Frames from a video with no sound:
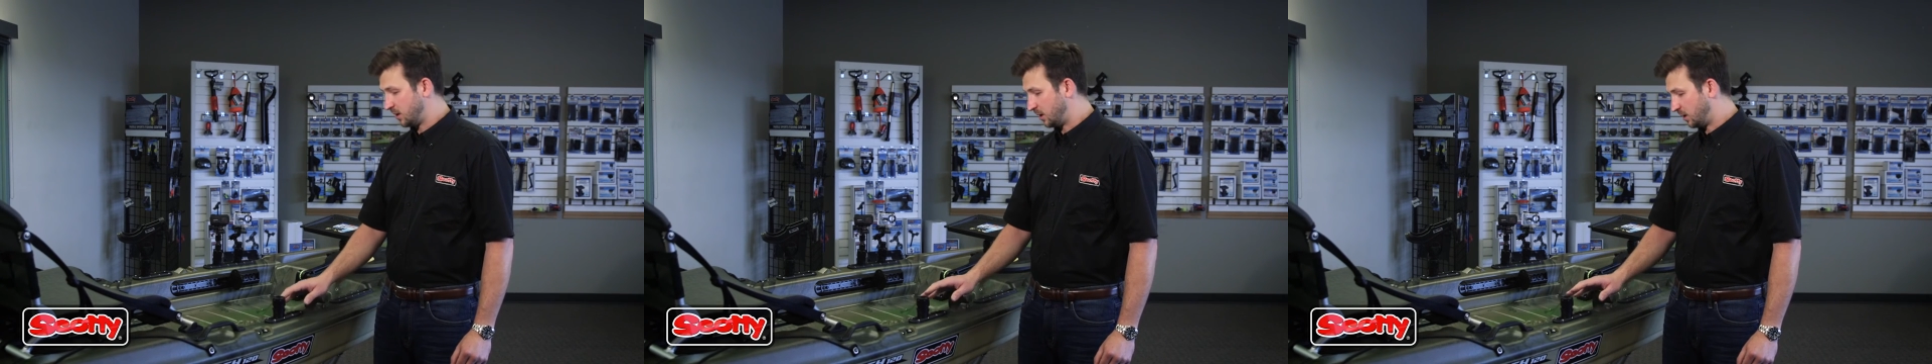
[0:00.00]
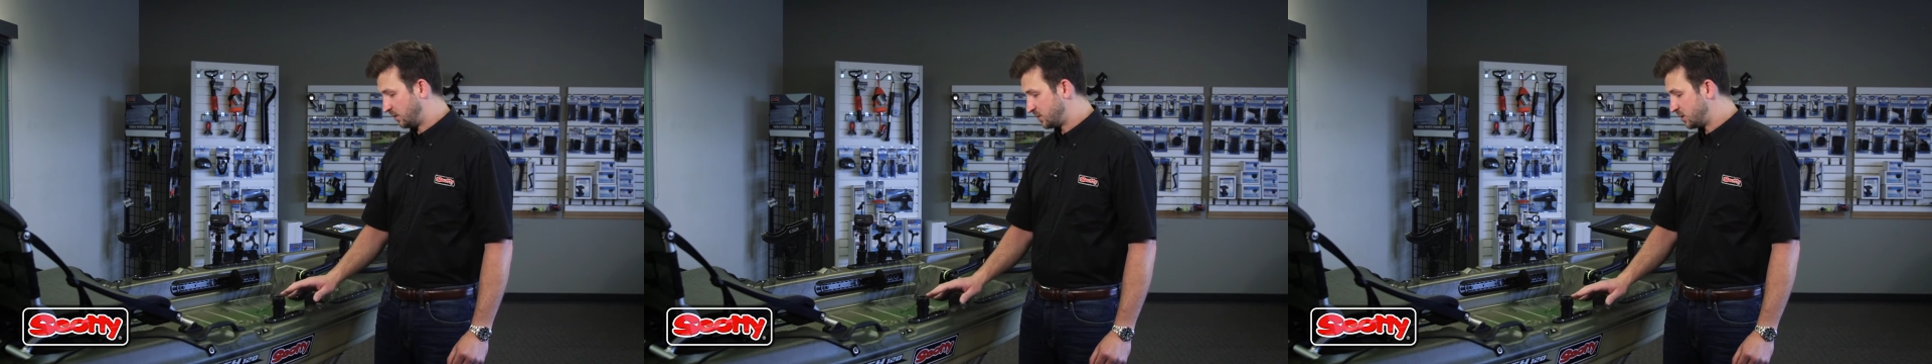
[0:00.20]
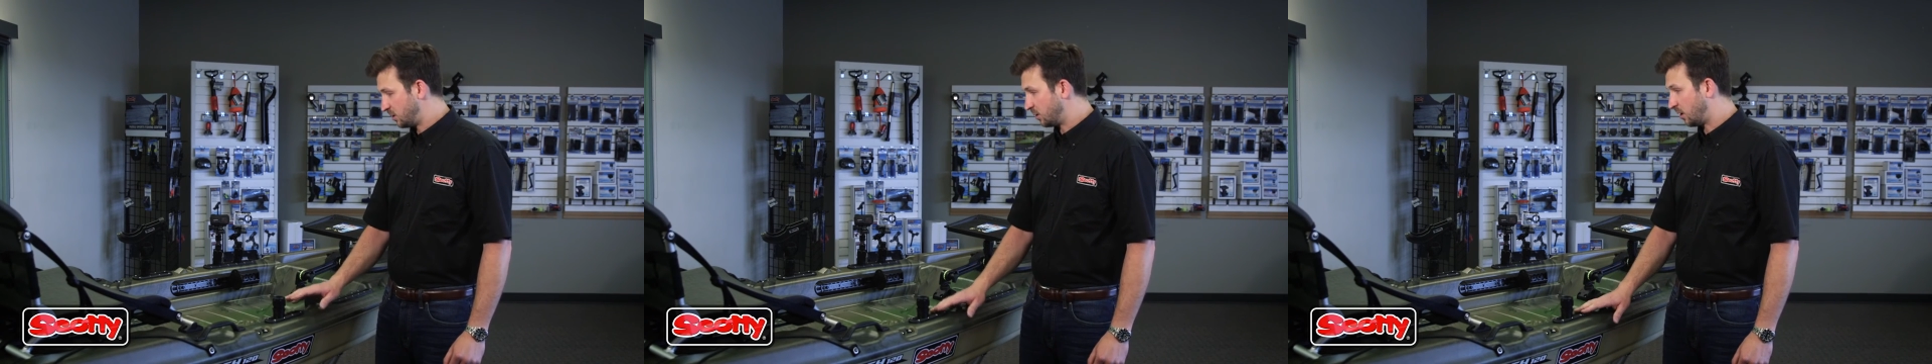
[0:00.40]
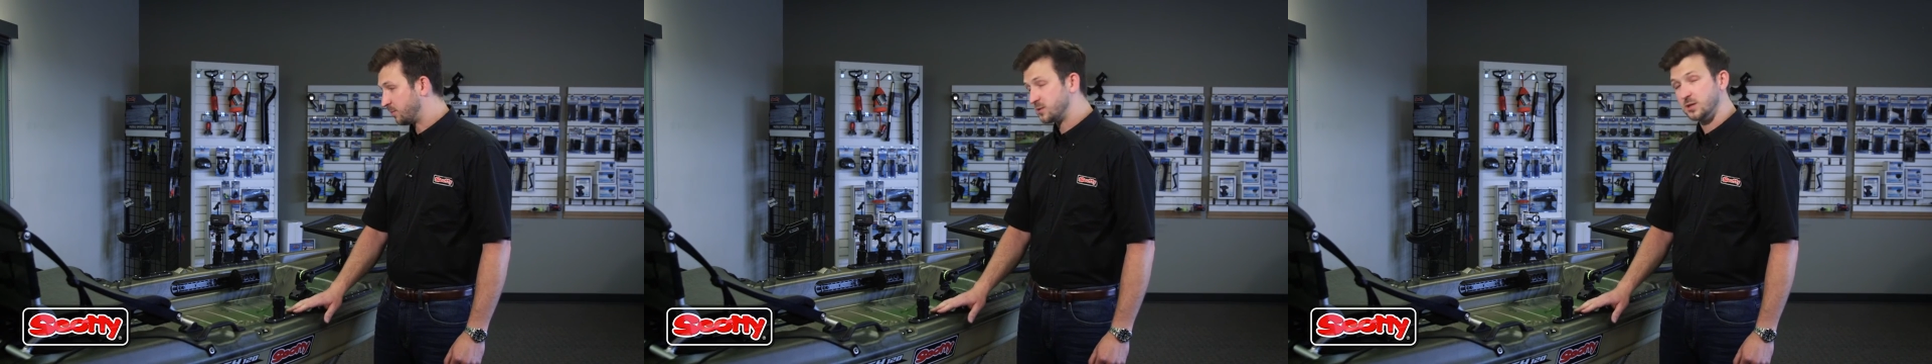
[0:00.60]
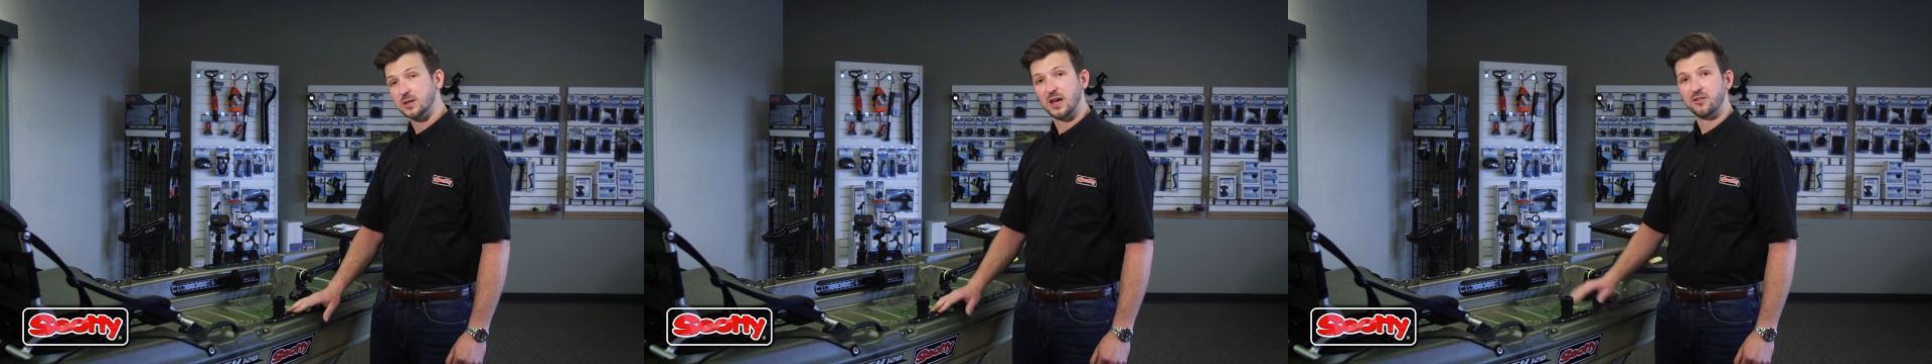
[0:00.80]
It gives you the
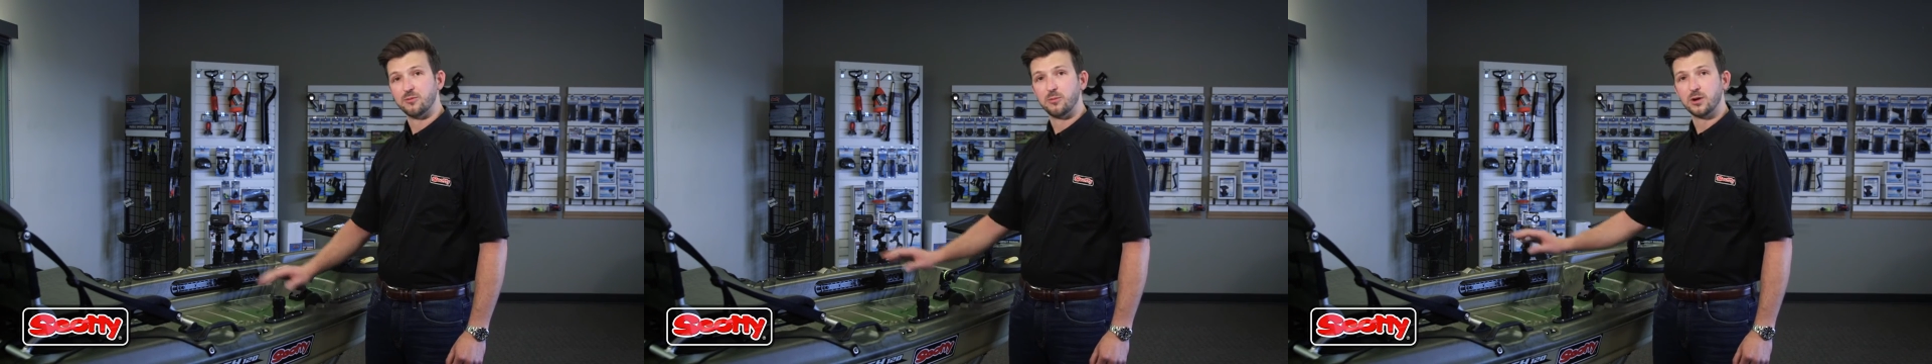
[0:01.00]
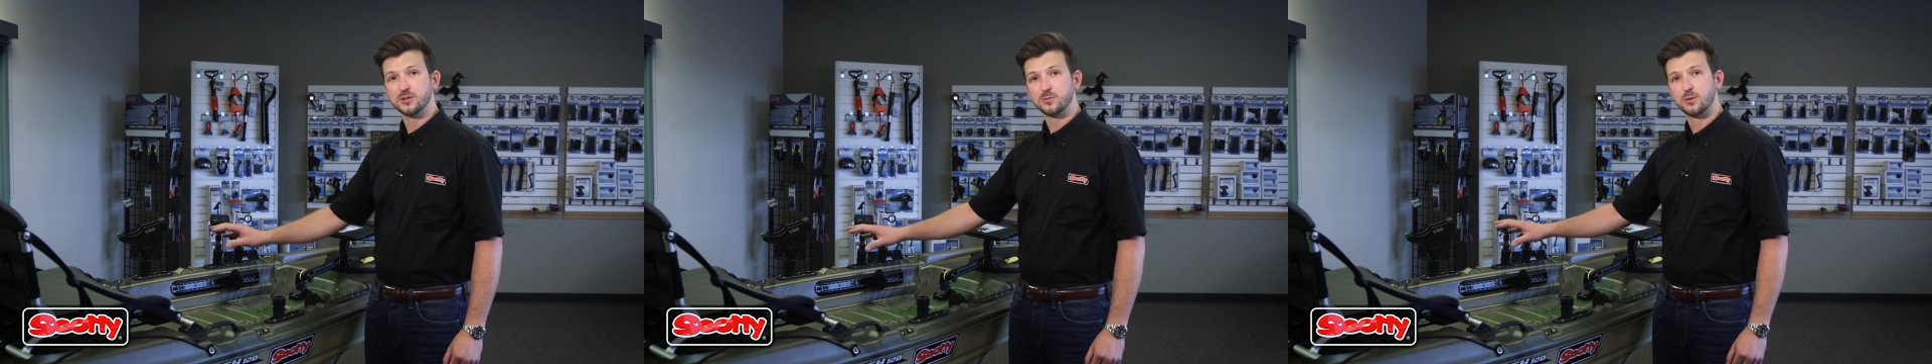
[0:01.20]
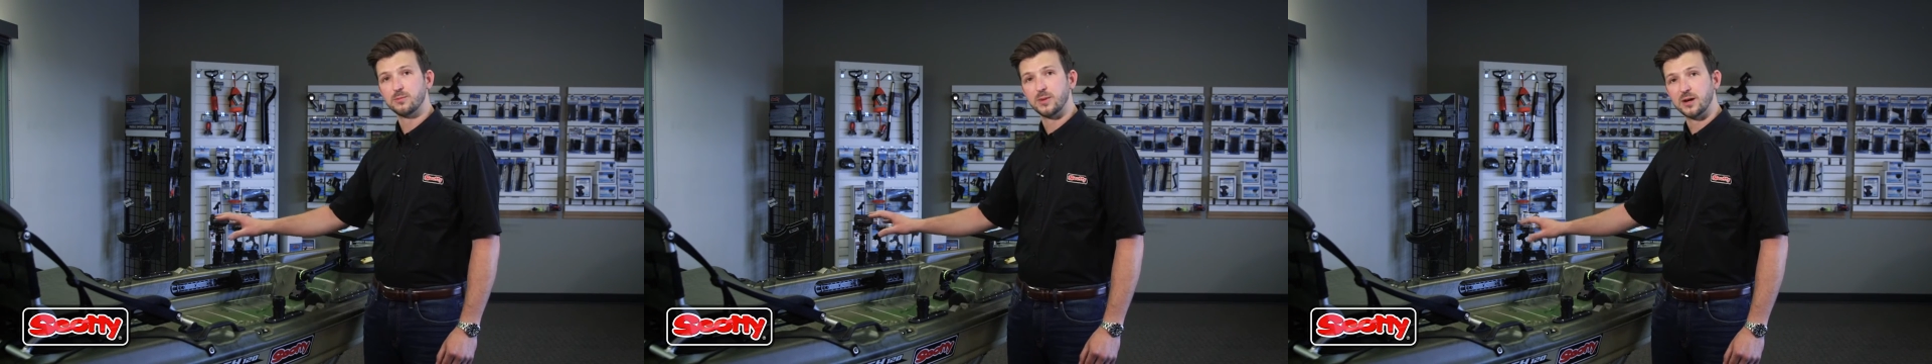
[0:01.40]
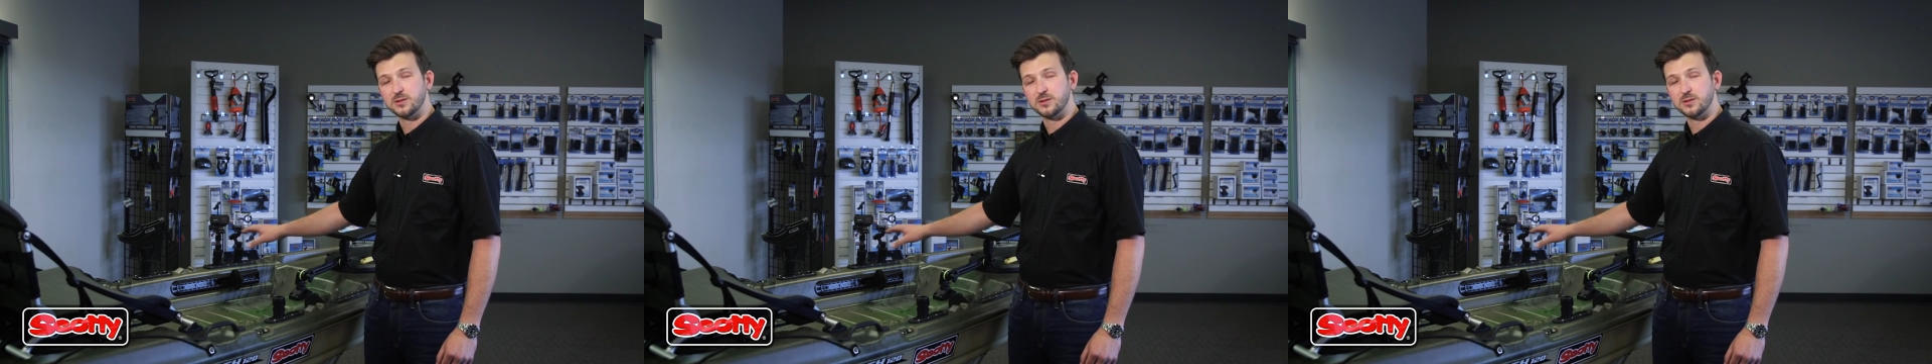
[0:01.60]
option to have multiple